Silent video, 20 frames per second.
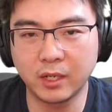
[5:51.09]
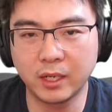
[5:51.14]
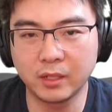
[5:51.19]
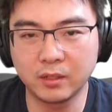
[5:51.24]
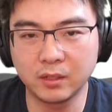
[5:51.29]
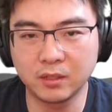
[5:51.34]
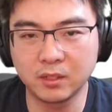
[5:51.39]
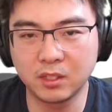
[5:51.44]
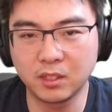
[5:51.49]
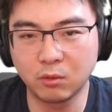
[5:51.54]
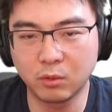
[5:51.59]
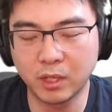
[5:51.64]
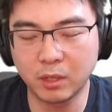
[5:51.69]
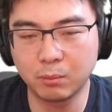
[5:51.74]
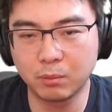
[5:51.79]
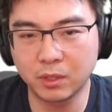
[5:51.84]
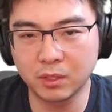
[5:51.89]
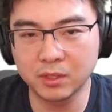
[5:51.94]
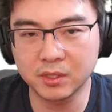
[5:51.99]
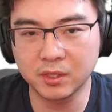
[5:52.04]
identity-aware
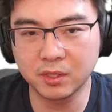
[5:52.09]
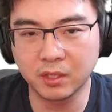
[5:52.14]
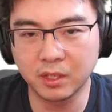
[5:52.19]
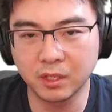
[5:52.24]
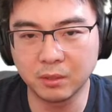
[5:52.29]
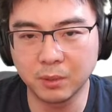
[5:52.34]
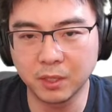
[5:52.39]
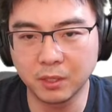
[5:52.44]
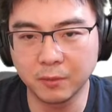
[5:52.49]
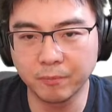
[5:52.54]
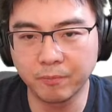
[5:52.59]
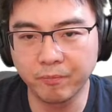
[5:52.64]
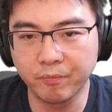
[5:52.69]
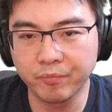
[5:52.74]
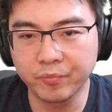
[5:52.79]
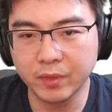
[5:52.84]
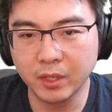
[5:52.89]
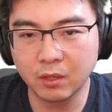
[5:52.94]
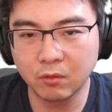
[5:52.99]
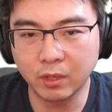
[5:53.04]
proxy IAP,
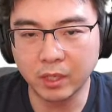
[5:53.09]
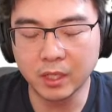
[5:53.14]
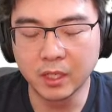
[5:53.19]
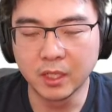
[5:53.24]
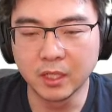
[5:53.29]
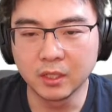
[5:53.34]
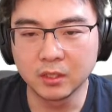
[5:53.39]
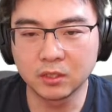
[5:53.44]
right?